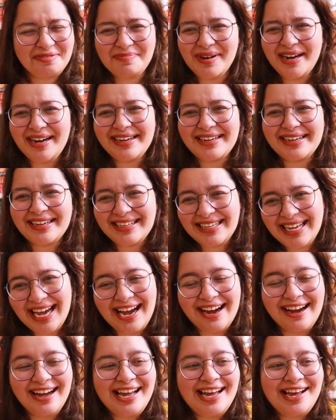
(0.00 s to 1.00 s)
But
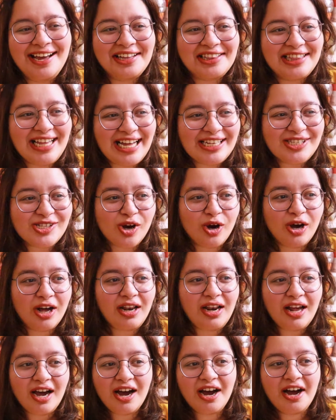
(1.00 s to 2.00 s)
yeah, that's
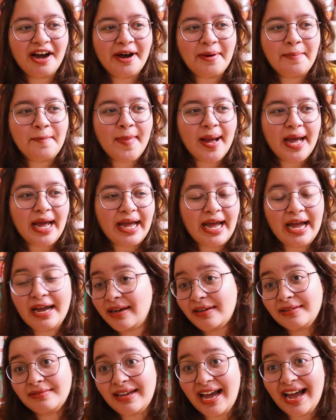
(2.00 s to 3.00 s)
all
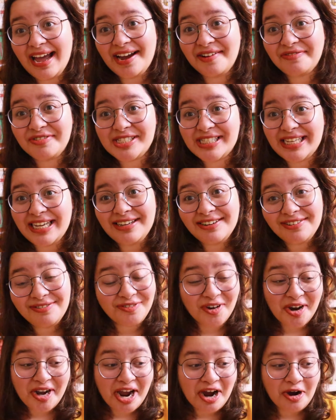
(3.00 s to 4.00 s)
I have to say
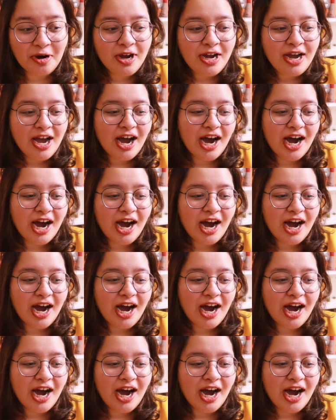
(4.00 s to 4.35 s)
for now.